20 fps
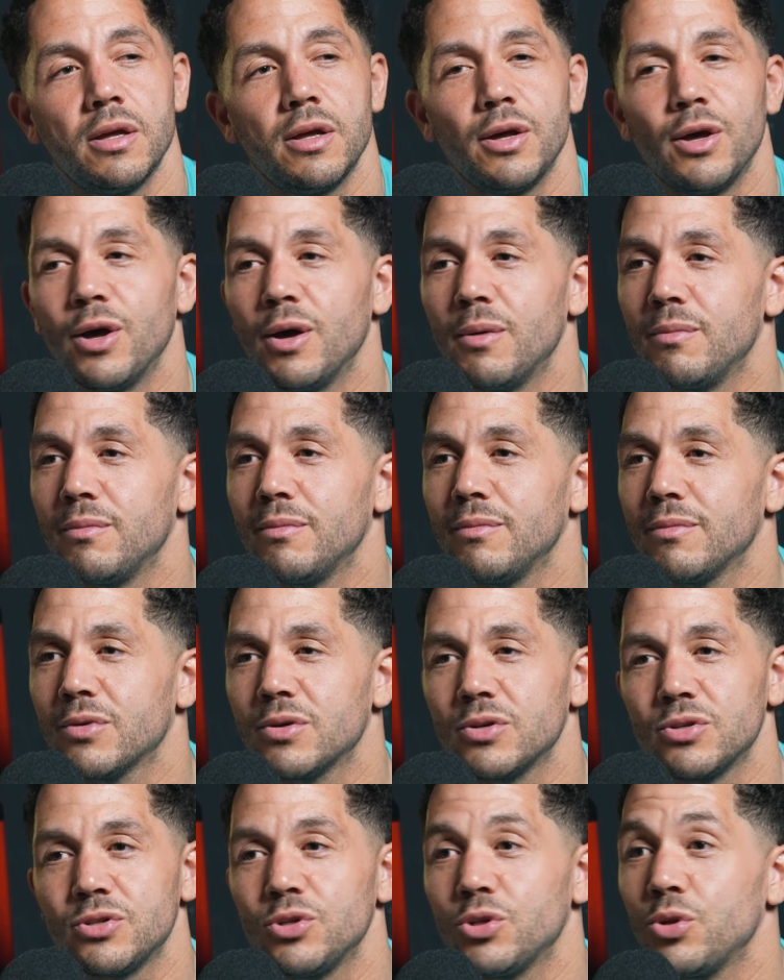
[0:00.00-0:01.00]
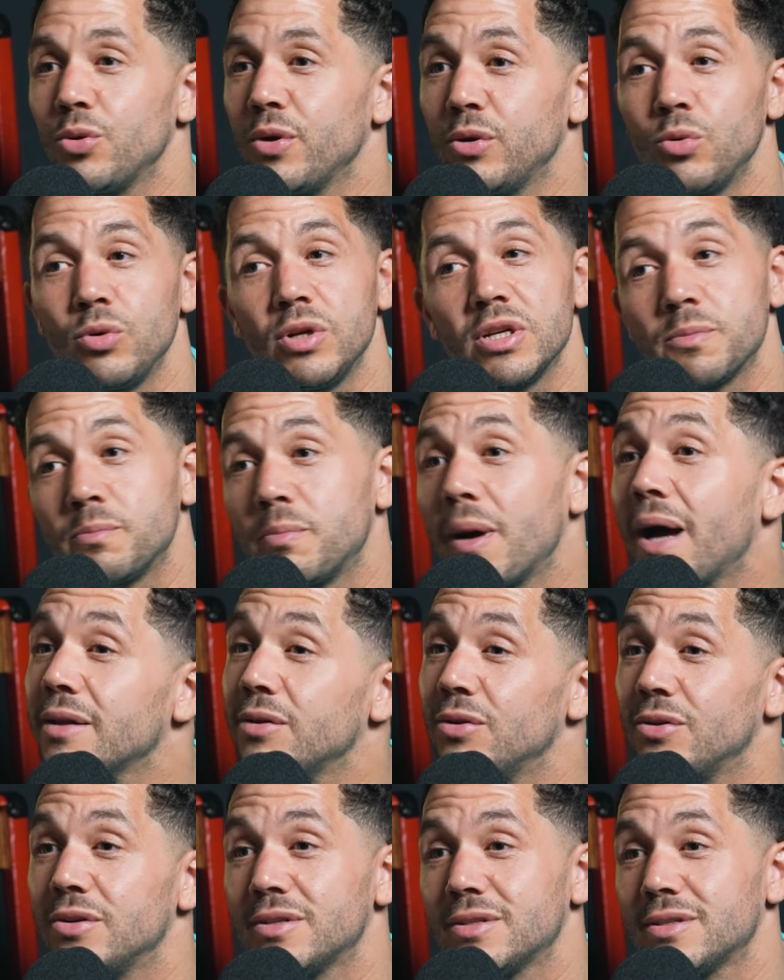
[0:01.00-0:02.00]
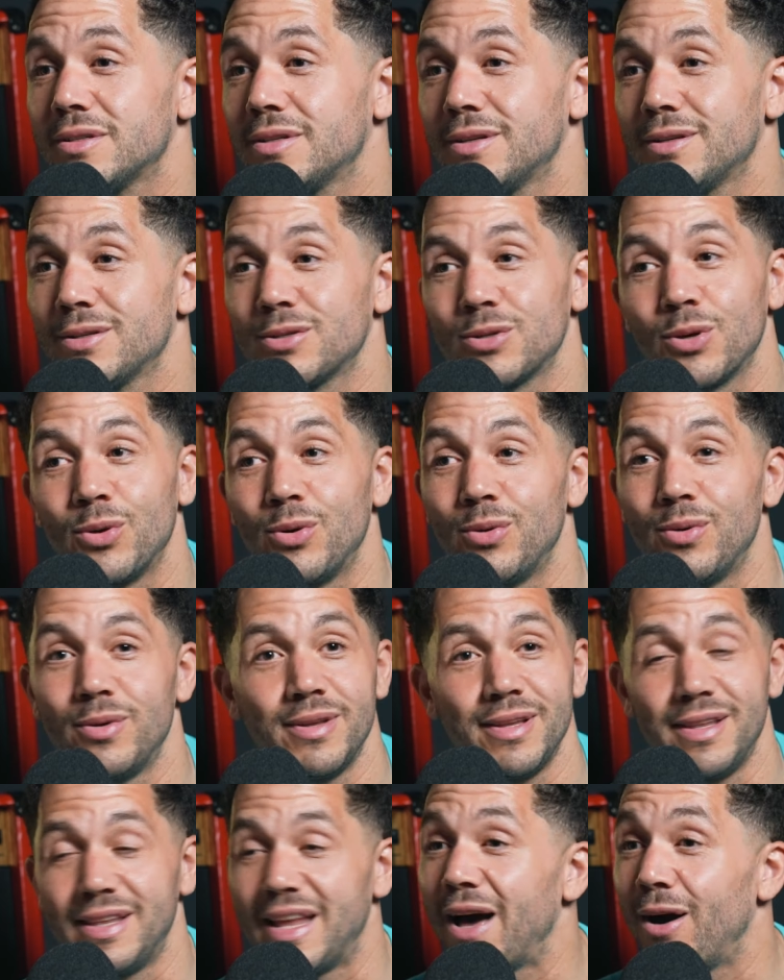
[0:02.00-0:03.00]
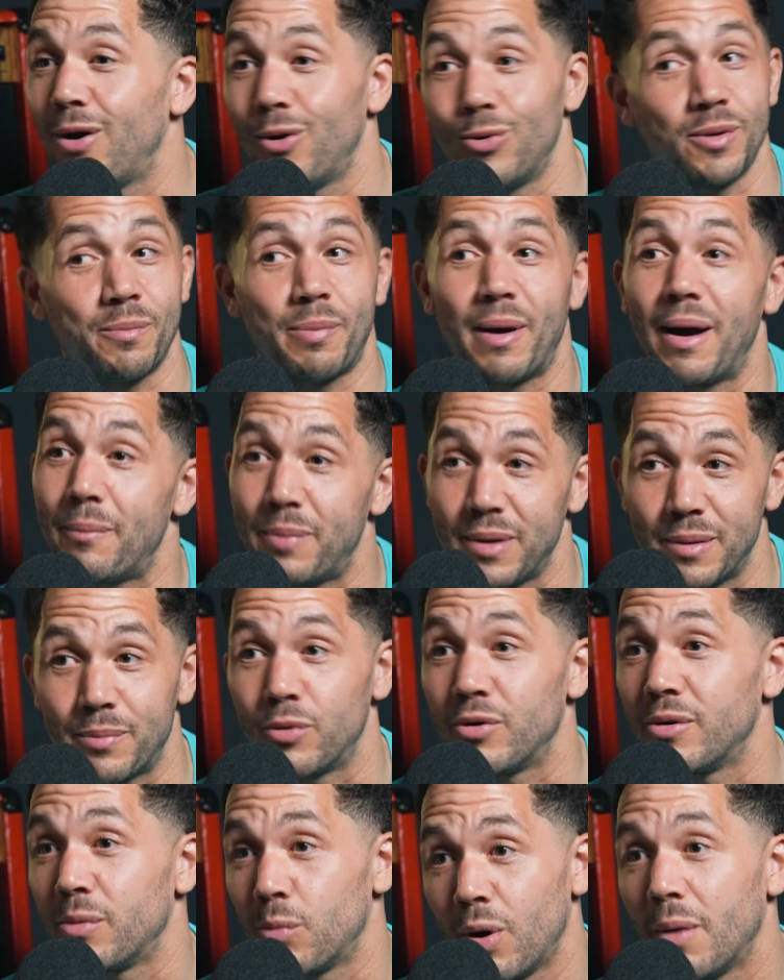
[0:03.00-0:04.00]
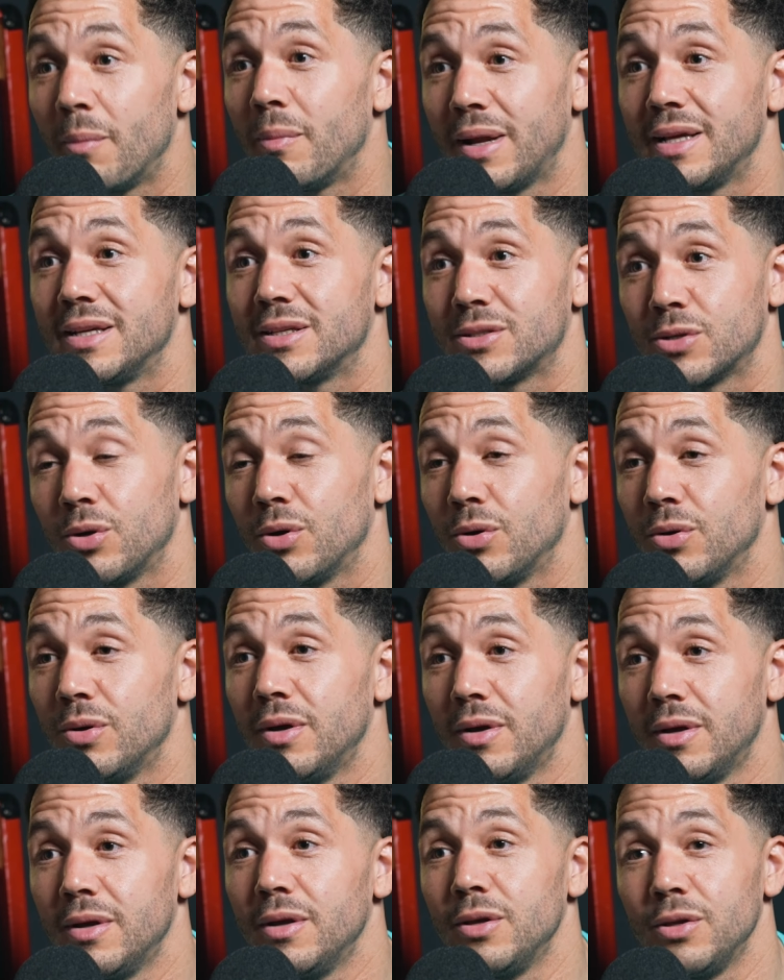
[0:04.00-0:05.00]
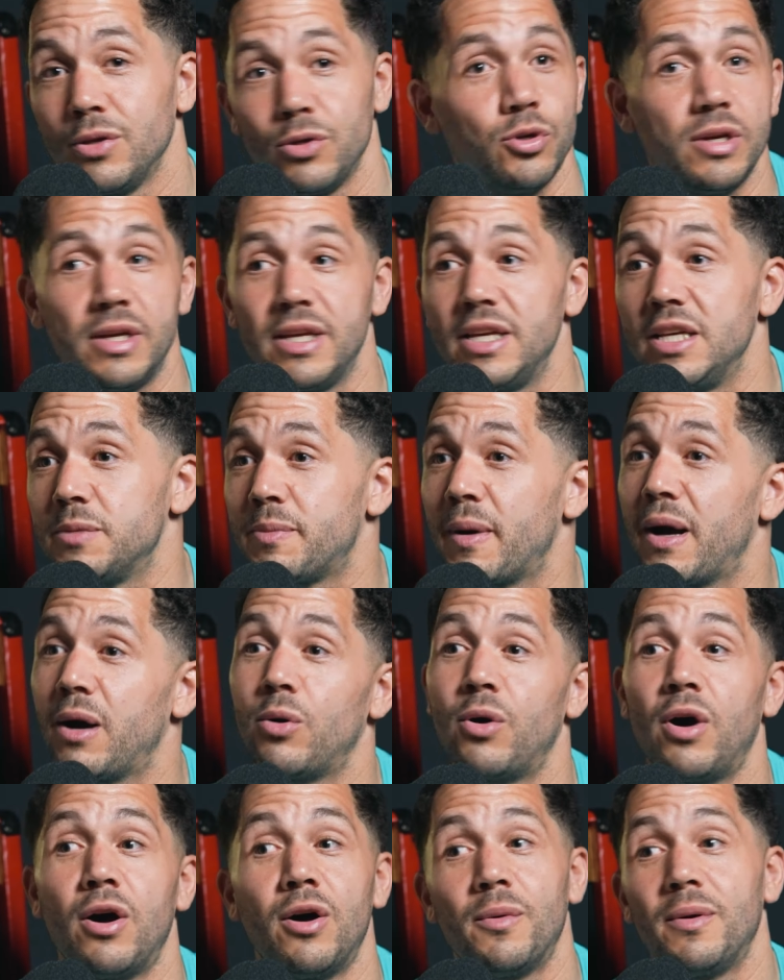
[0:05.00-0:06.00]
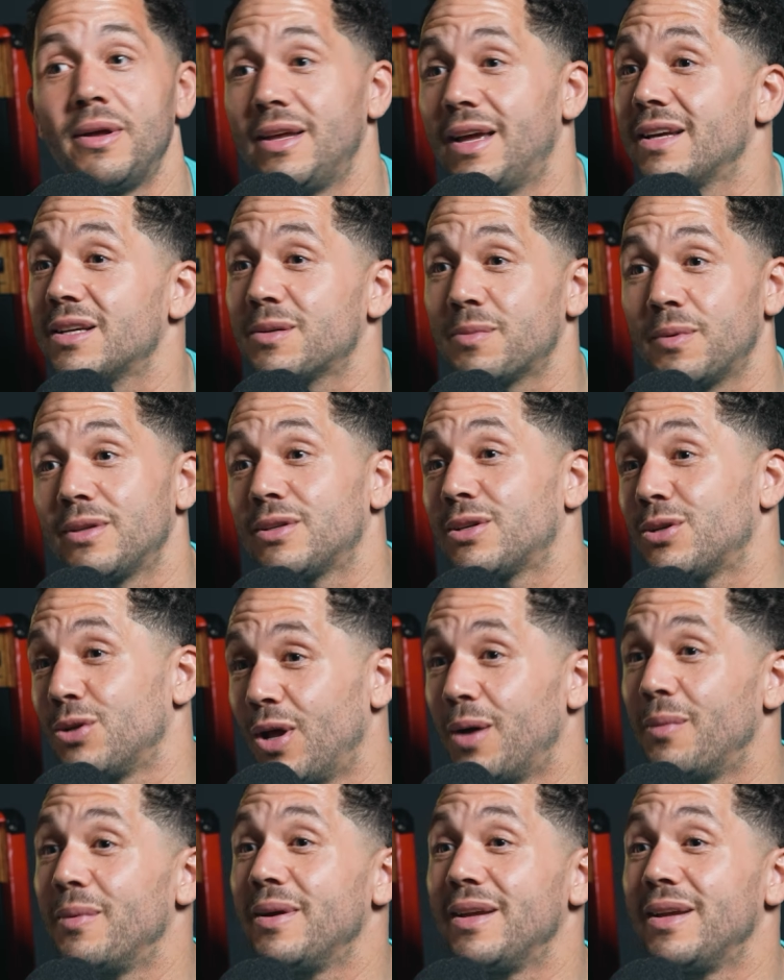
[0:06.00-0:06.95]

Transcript: because you're doing all this badness. So now all the bad people are in one place, so he's pal, her, expert. Do you know what I